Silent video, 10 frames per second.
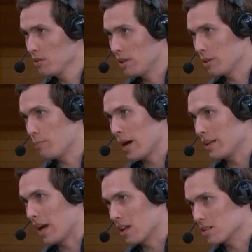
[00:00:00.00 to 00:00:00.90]
and then ban the
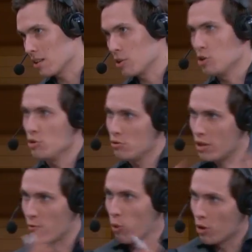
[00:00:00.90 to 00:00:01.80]
Alistar, and you
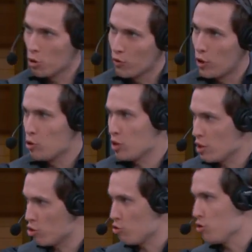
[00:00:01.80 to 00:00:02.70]
give one over and you take
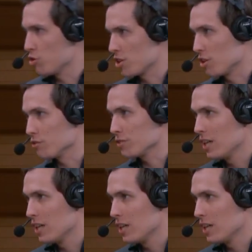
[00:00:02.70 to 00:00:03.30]
two yourself.